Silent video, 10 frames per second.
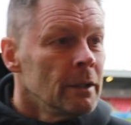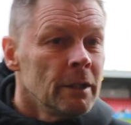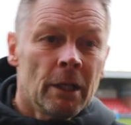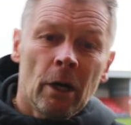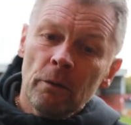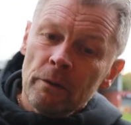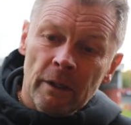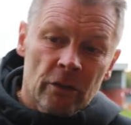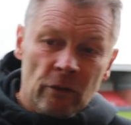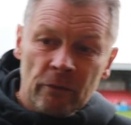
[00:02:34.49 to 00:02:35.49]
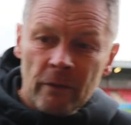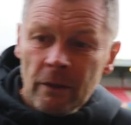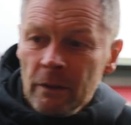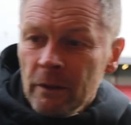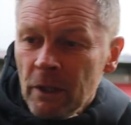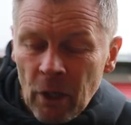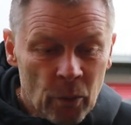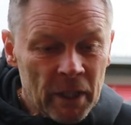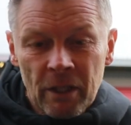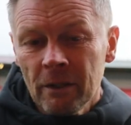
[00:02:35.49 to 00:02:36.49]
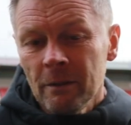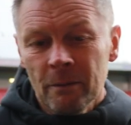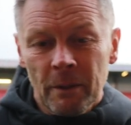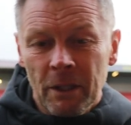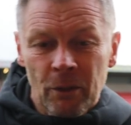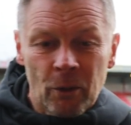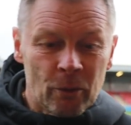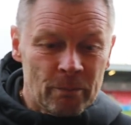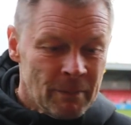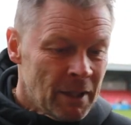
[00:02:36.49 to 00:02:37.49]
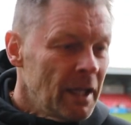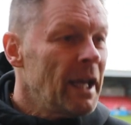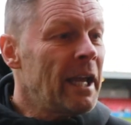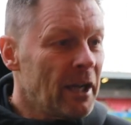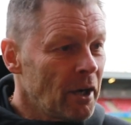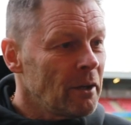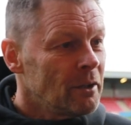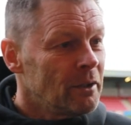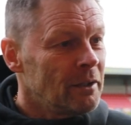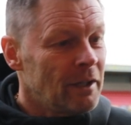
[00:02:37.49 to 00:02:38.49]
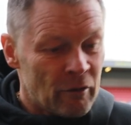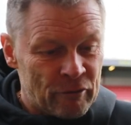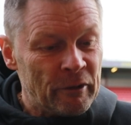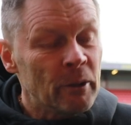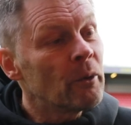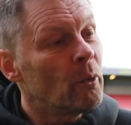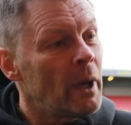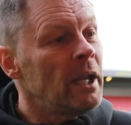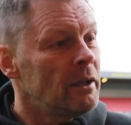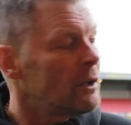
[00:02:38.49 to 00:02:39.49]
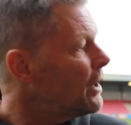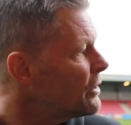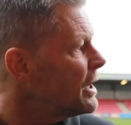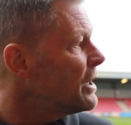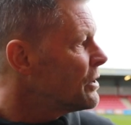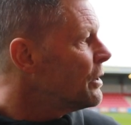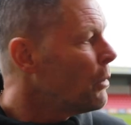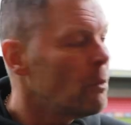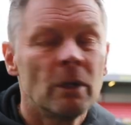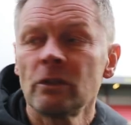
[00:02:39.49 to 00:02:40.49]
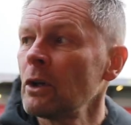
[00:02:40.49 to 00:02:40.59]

You know, we can all hear and feel the wind as it is at the moment.